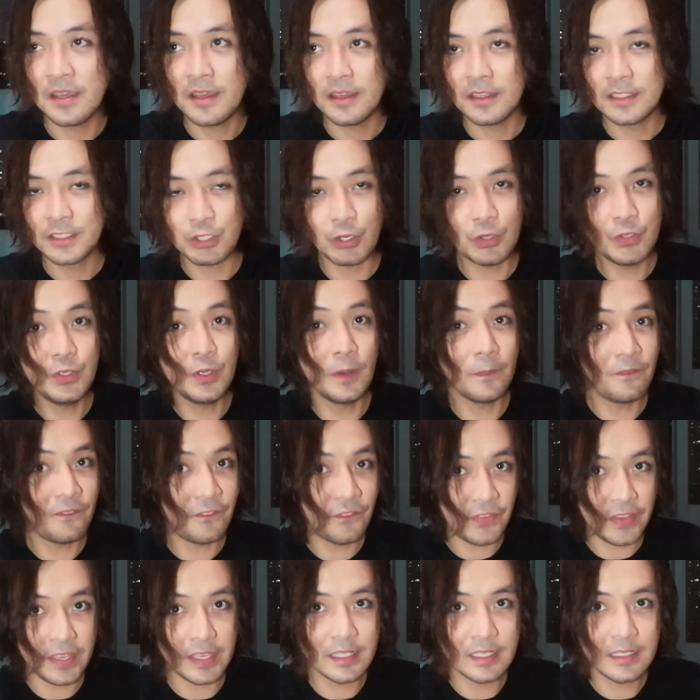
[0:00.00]
So you
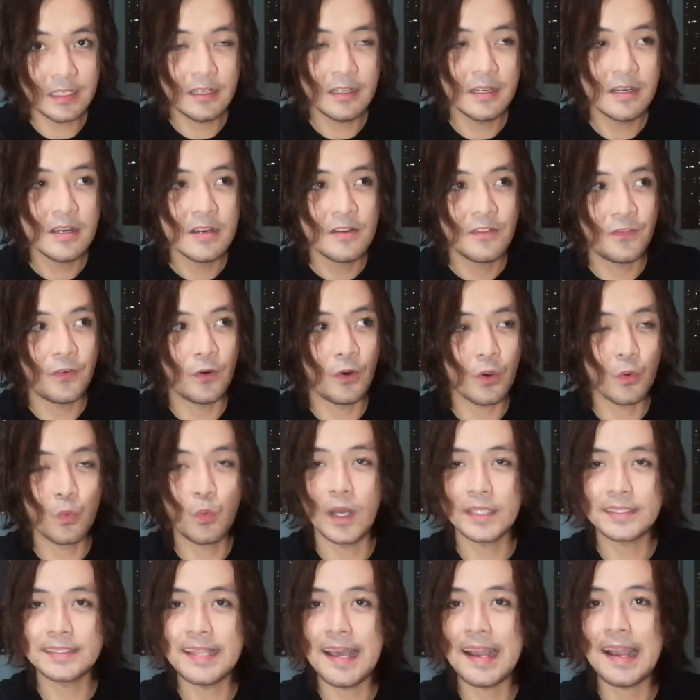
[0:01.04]
feel for
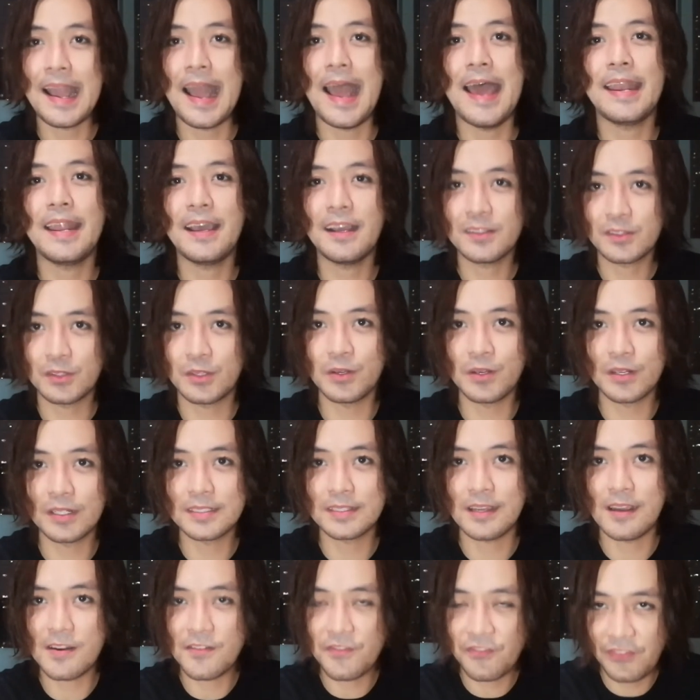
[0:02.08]
what the characters
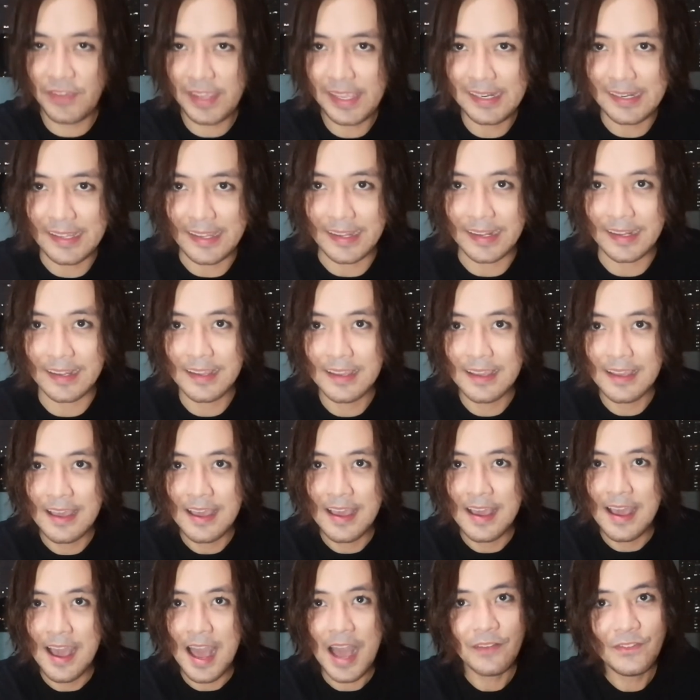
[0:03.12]
are feeling.
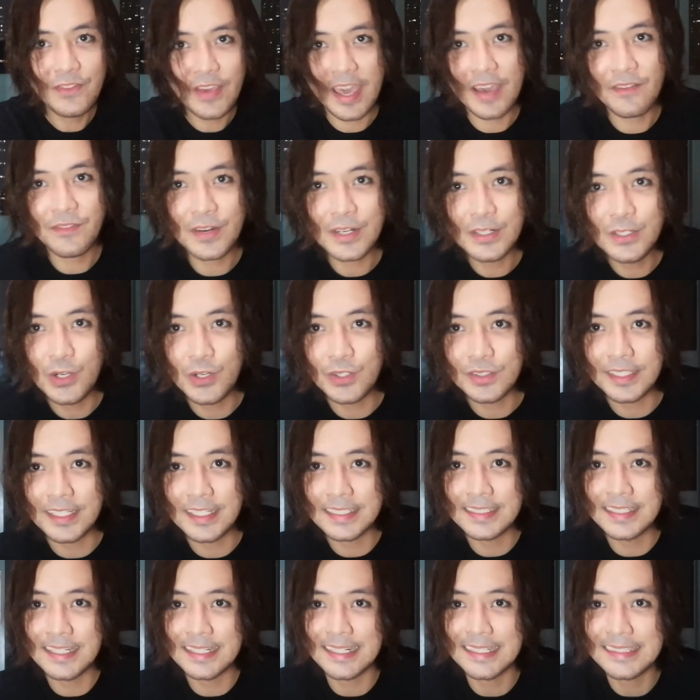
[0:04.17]
Have you ever
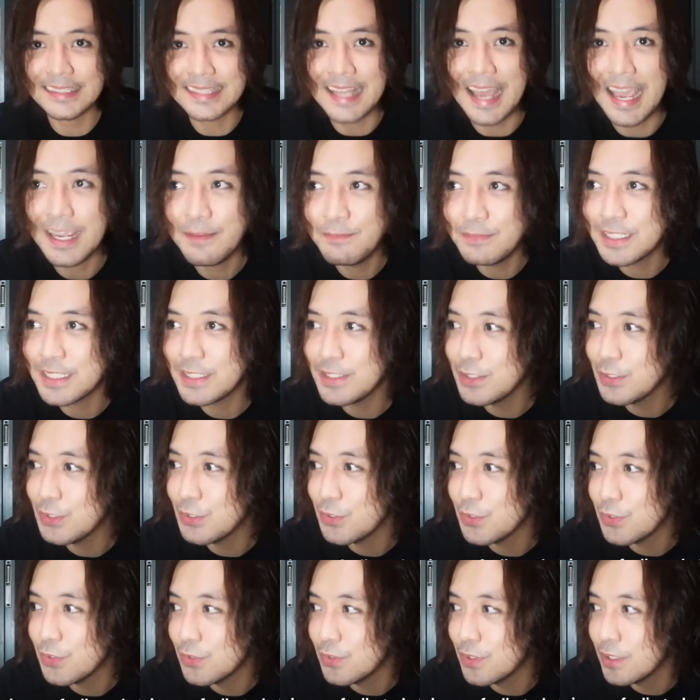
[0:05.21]
noticed that at times
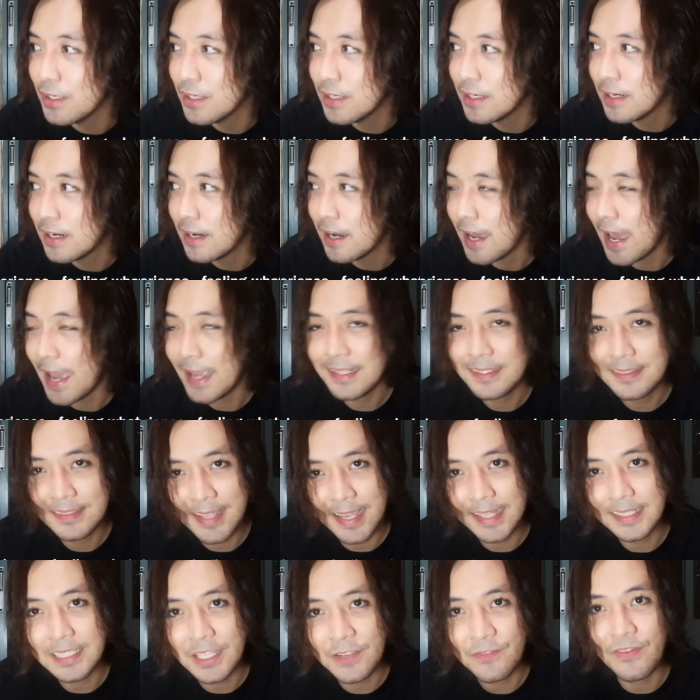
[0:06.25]
you
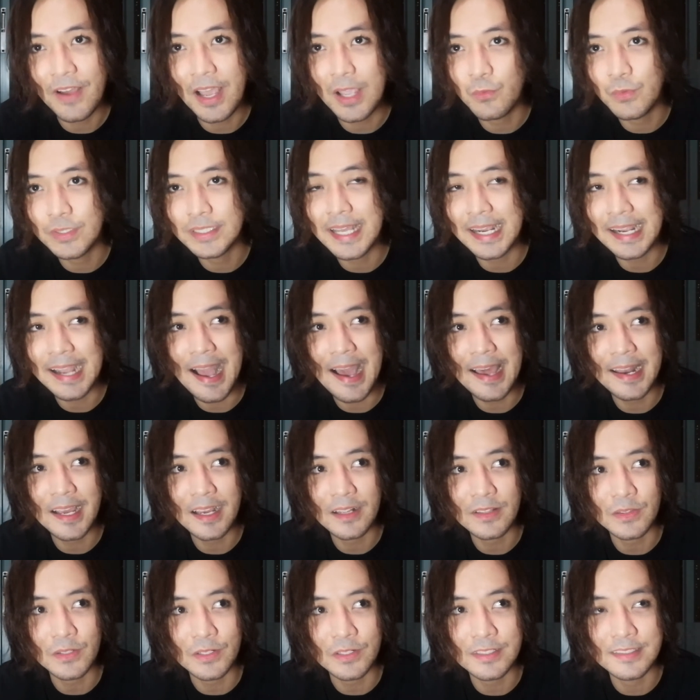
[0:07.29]
identify with the
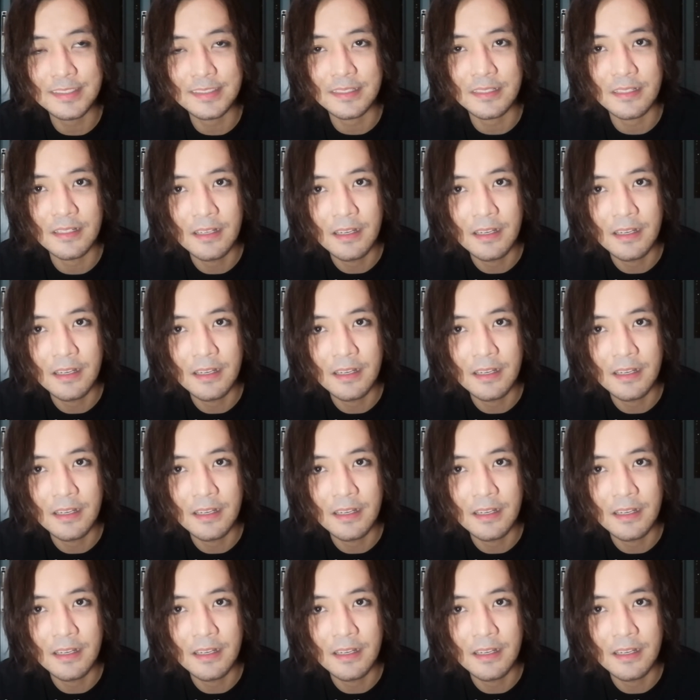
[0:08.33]
characters'